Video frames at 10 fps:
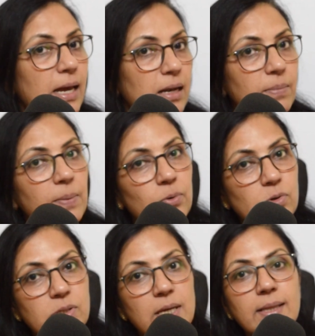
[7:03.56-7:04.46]
I will be
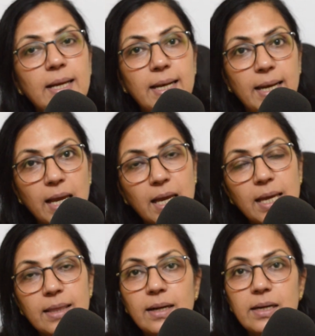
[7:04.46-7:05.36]
posting the link
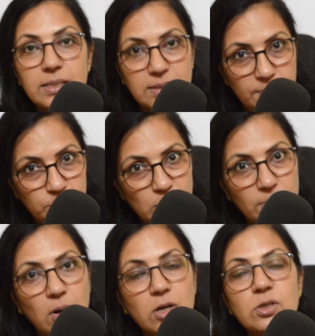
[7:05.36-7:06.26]
in the description
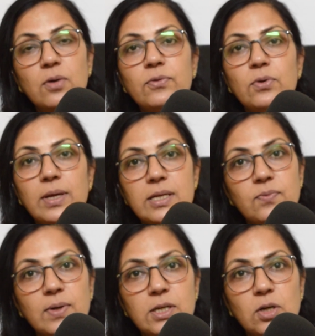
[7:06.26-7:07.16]
box of
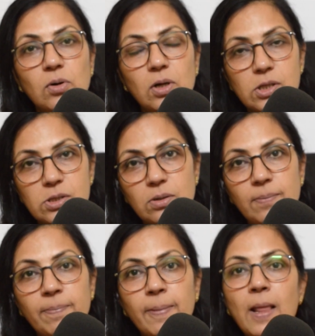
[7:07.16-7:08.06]
today's video also.